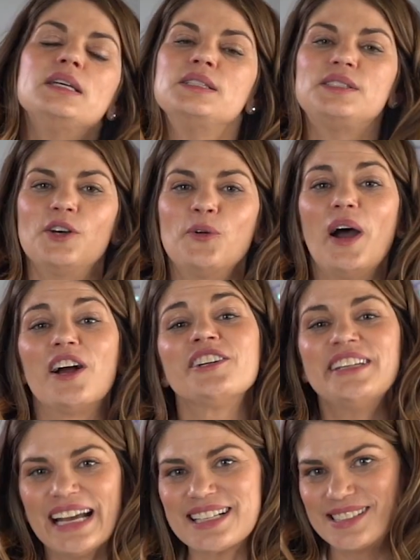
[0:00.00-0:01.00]
So our
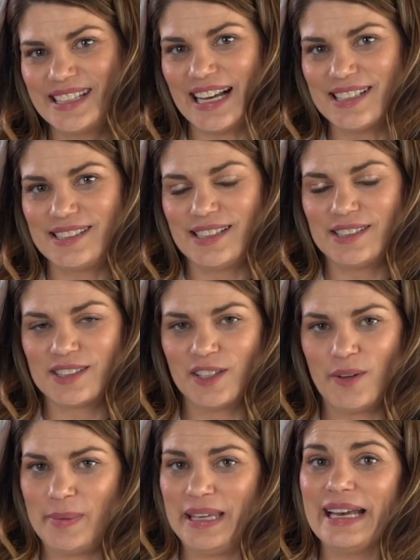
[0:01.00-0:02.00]
next test is
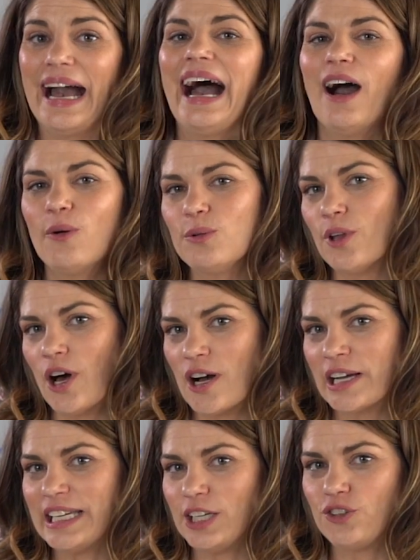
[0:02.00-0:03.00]
gonna be how
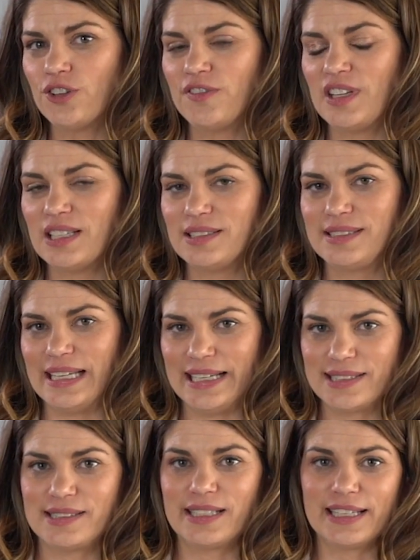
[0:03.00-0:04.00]
long each of these
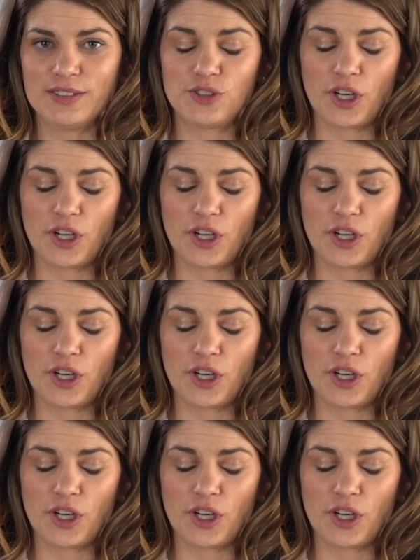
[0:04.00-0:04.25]
takes to get